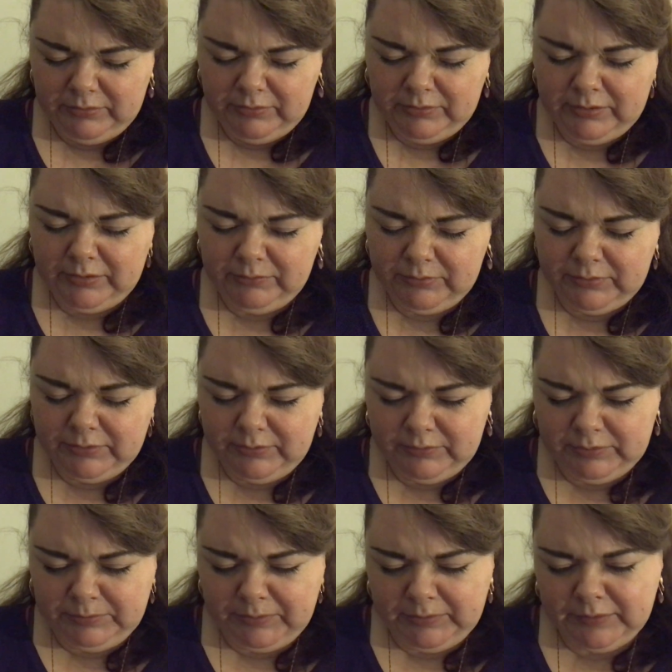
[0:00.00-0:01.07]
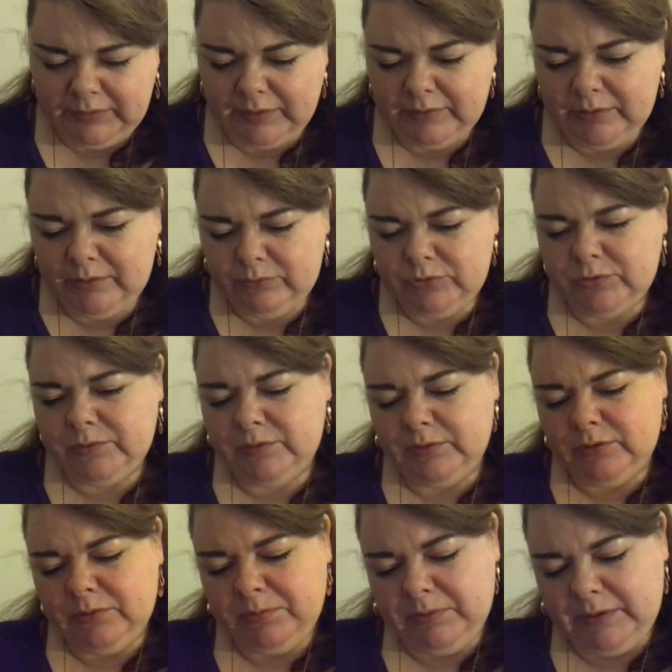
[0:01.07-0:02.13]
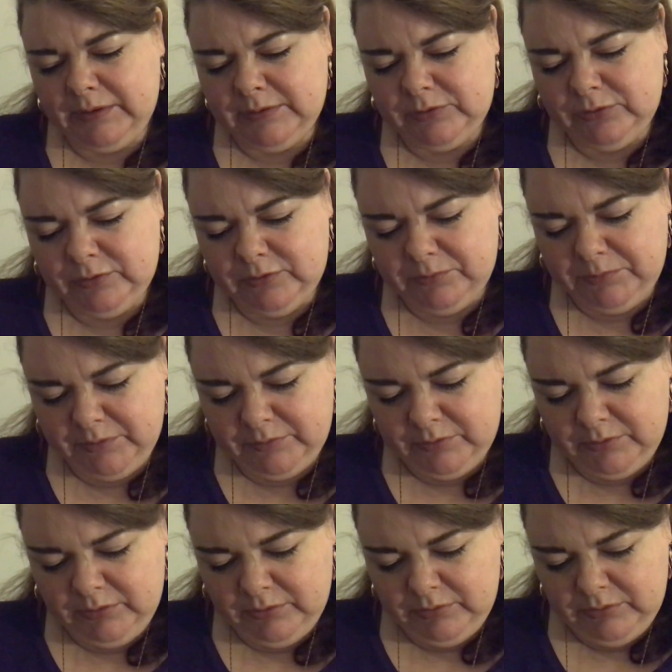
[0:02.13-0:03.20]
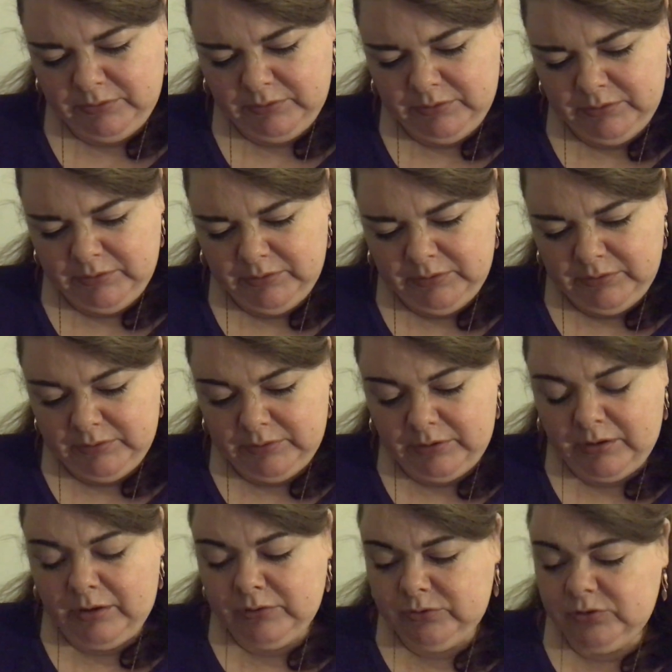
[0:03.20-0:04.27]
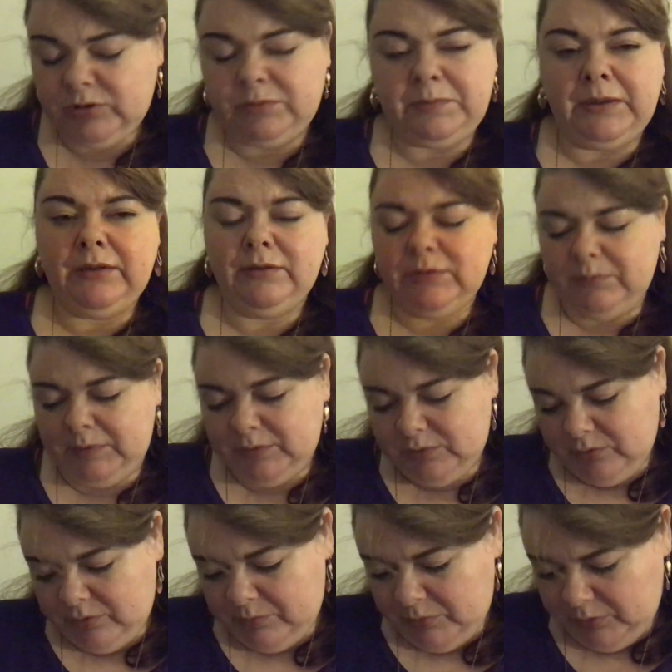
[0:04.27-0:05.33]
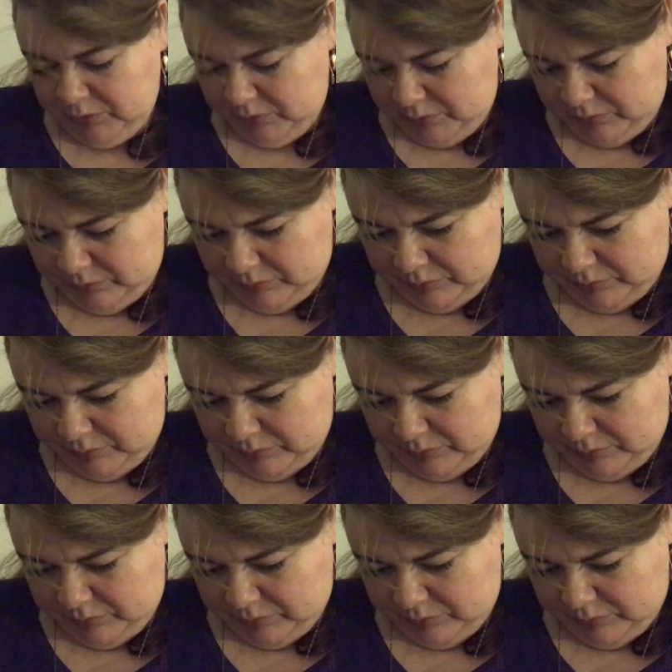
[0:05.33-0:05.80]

Okay, I'm going to split the deck now and shuffle it up like I should have done before. The card's just speaking to me so much.